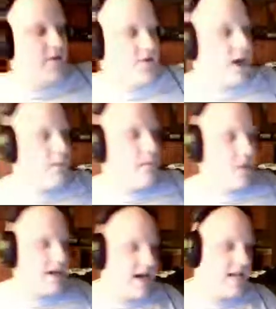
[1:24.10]
crap
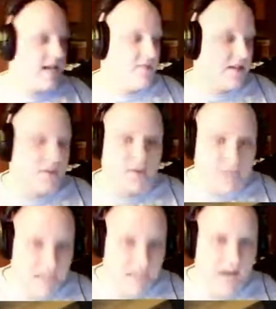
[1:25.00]
beat out of us, which
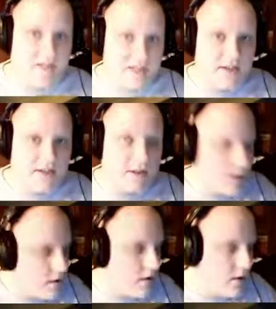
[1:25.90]
is obviously,
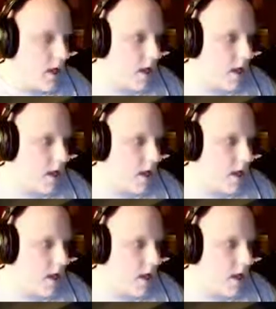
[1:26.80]
I